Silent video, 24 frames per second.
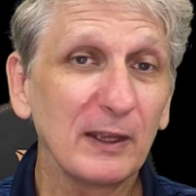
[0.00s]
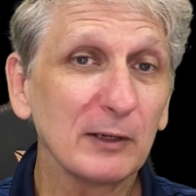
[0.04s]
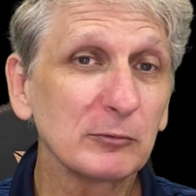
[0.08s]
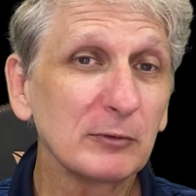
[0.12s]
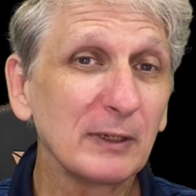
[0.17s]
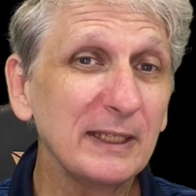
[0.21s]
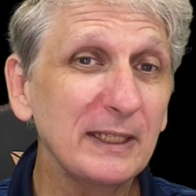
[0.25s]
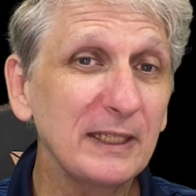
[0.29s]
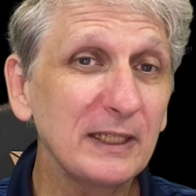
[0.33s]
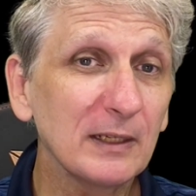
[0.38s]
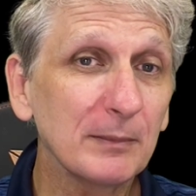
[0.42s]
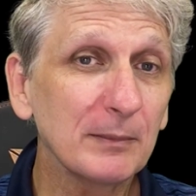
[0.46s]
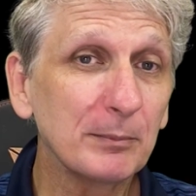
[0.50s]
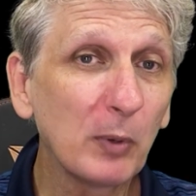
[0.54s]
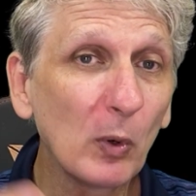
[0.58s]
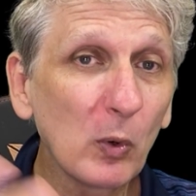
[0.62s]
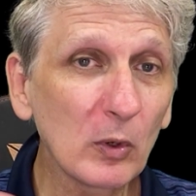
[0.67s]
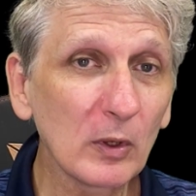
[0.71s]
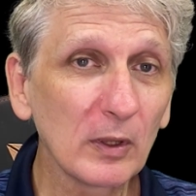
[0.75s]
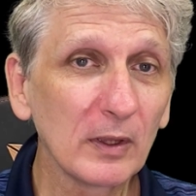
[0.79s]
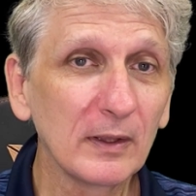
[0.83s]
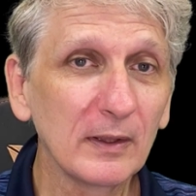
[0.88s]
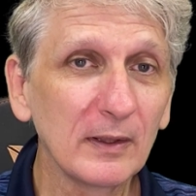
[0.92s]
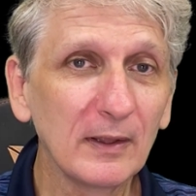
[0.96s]
they can
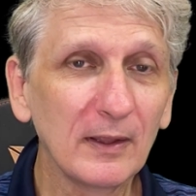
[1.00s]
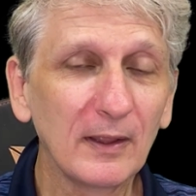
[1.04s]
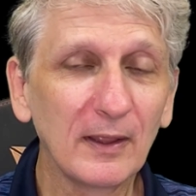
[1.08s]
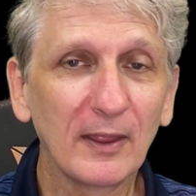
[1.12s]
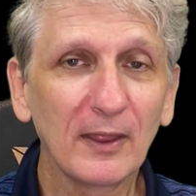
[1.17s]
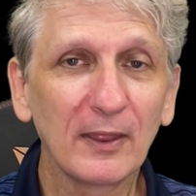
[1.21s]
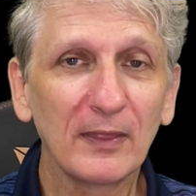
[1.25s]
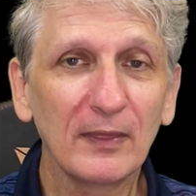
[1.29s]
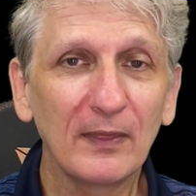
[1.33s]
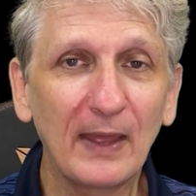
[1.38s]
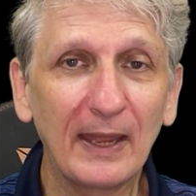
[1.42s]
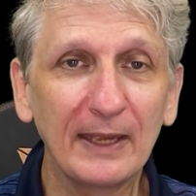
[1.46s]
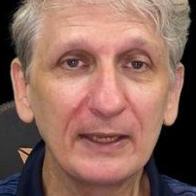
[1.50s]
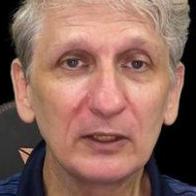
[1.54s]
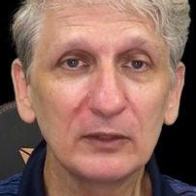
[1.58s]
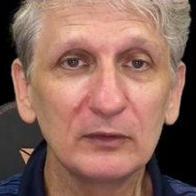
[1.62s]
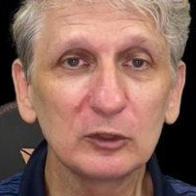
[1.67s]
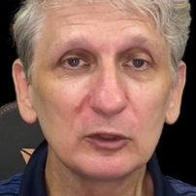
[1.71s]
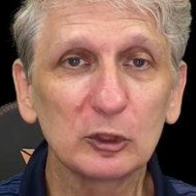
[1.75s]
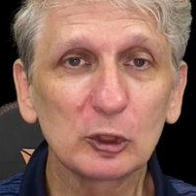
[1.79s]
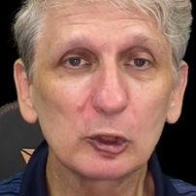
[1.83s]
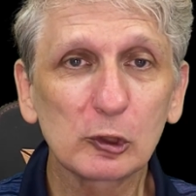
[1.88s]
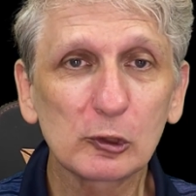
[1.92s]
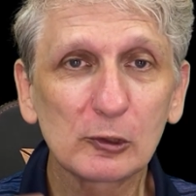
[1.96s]
create the
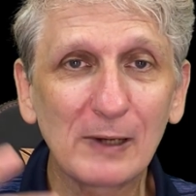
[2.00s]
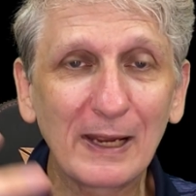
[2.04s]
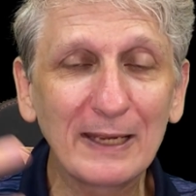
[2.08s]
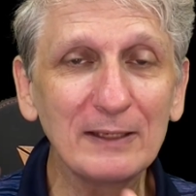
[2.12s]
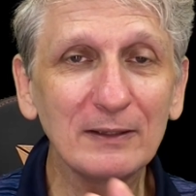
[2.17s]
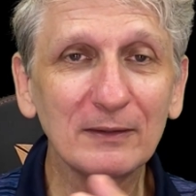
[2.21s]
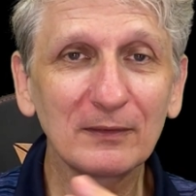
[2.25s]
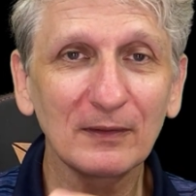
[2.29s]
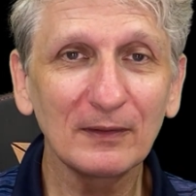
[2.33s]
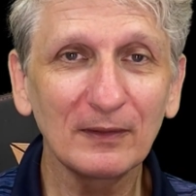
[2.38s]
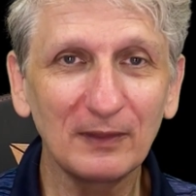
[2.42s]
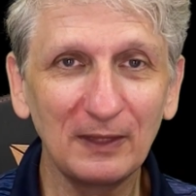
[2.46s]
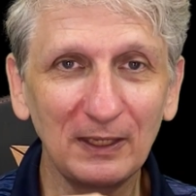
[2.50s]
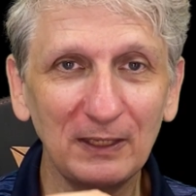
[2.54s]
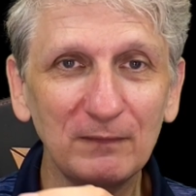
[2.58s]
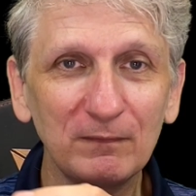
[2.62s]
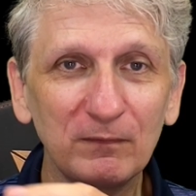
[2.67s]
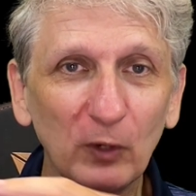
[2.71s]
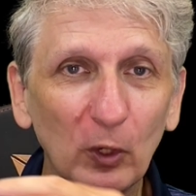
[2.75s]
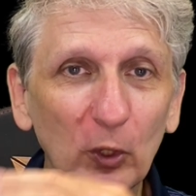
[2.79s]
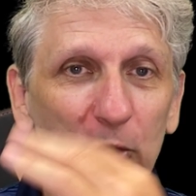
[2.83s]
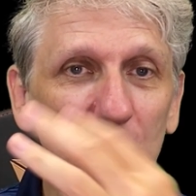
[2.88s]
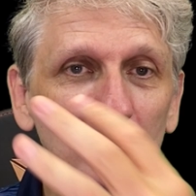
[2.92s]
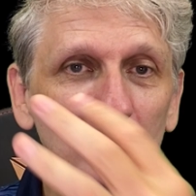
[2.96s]
virtual
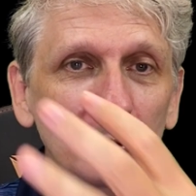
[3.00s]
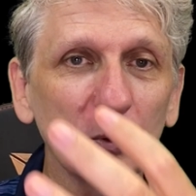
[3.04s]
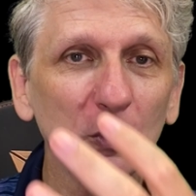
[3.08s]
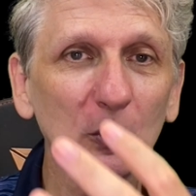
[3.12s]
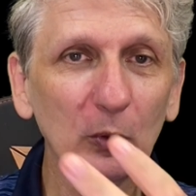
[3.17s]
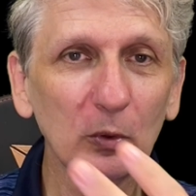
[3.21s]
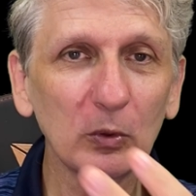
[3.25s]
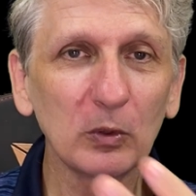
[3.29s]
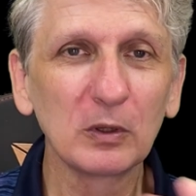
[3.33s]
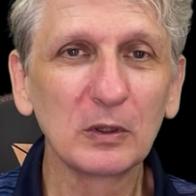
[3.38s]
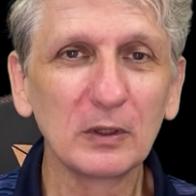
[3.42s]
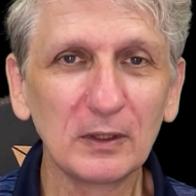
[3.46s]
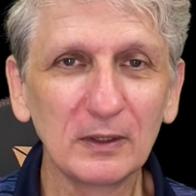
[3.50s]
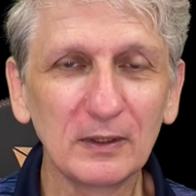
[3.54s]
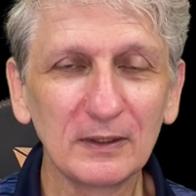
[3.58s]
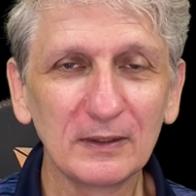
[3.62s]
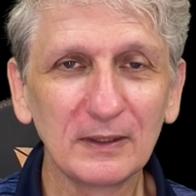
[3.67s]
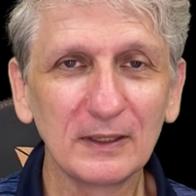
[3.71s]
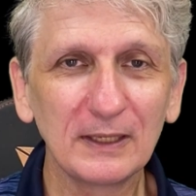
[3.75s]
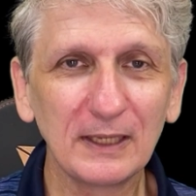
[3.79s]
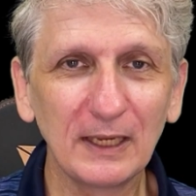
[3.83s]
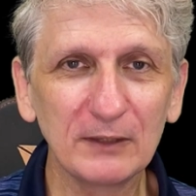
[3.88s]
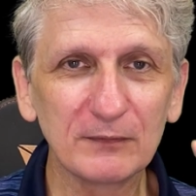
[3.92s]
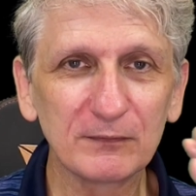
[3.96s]
environment of that
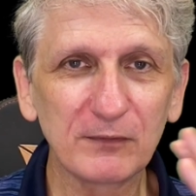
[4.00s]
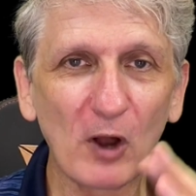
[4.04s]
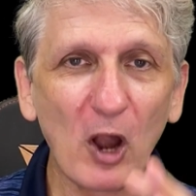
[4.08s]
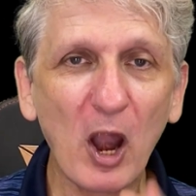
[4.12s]
book,